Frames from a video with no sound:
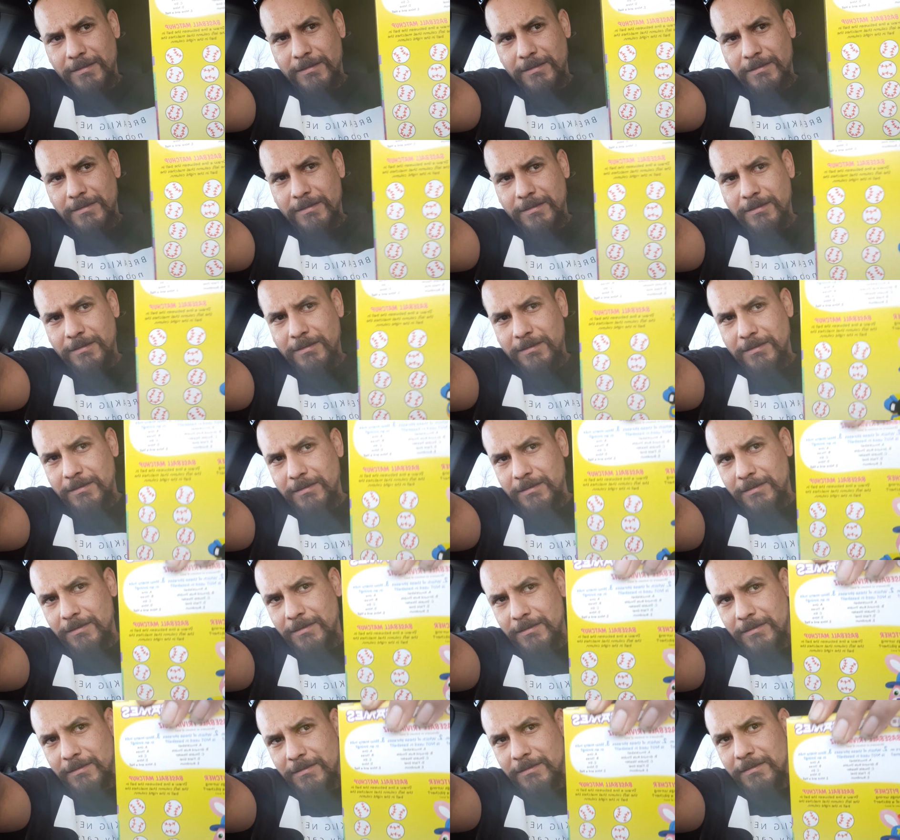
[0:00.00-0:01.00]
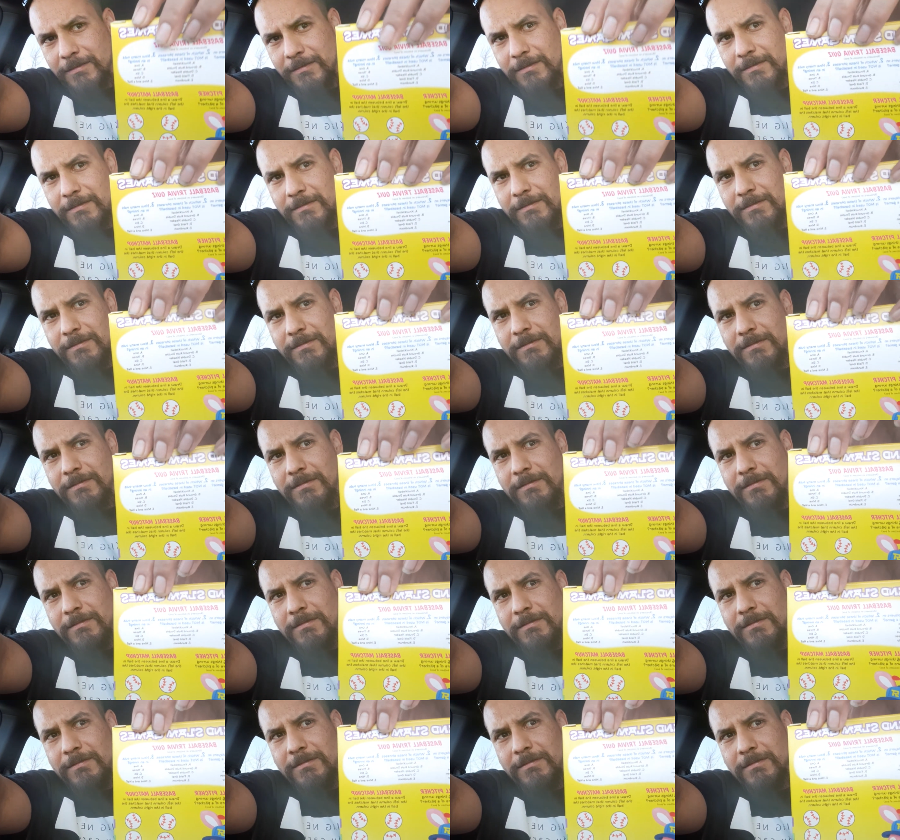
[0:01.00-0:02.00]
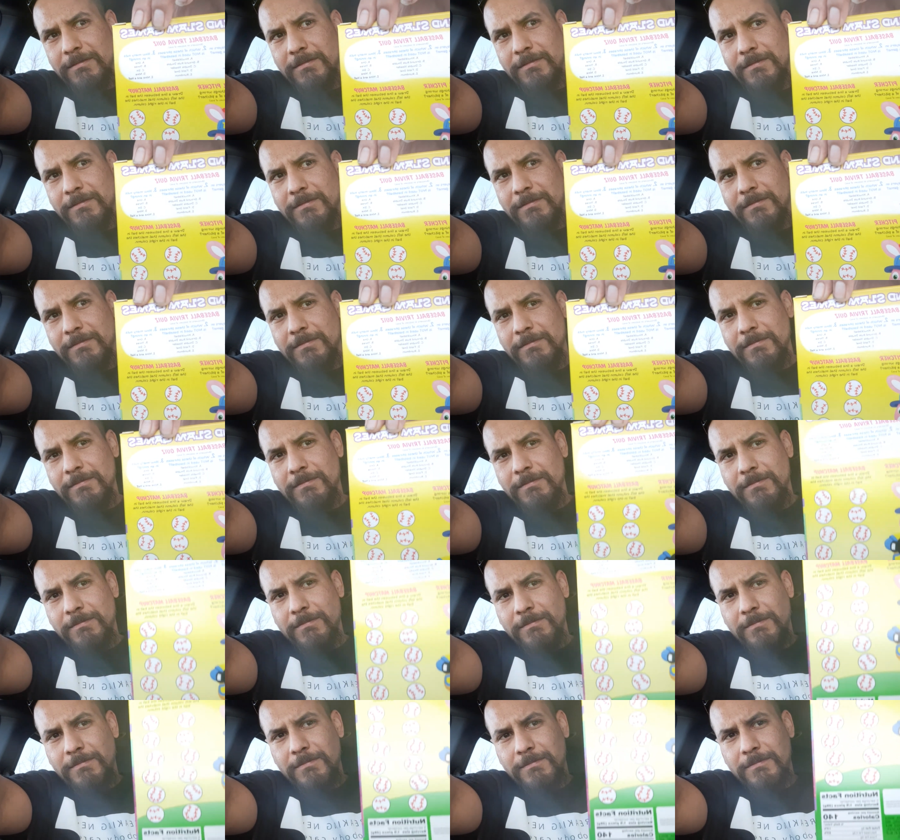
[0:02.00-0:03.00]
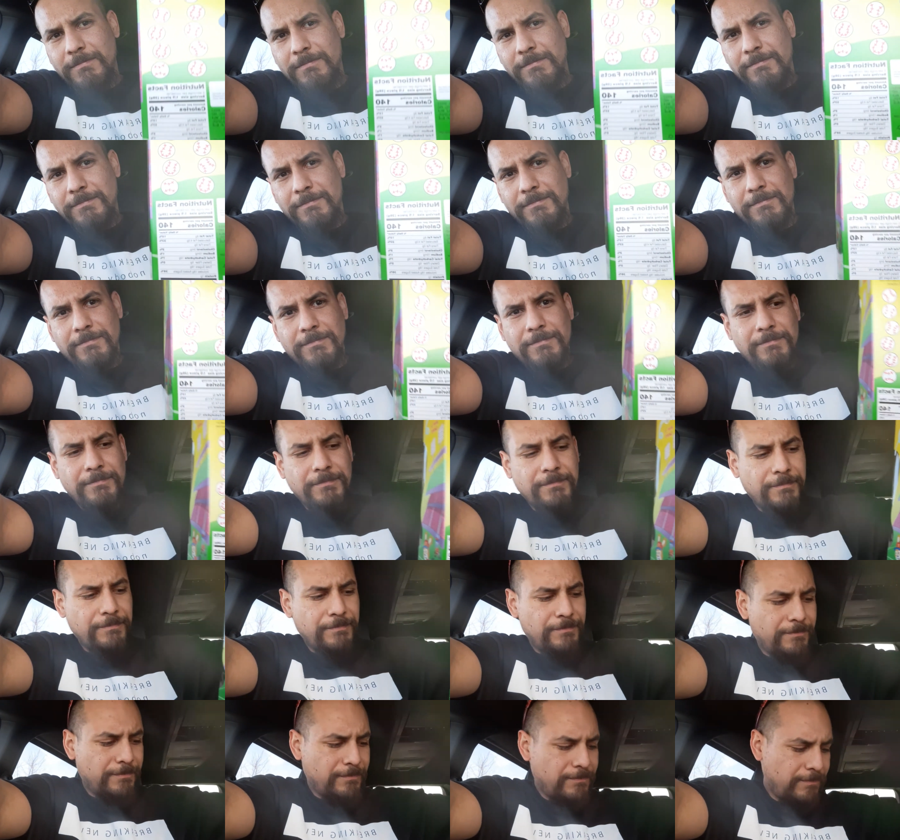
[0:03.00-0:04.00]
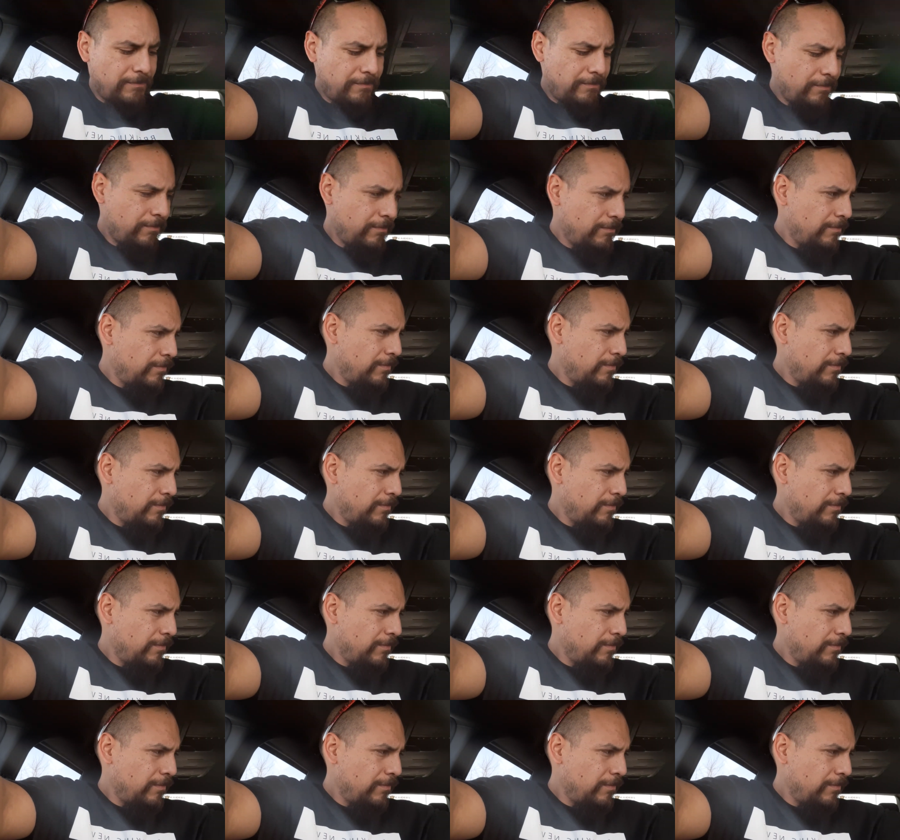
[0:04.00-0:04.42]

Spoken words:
Nobody speaks.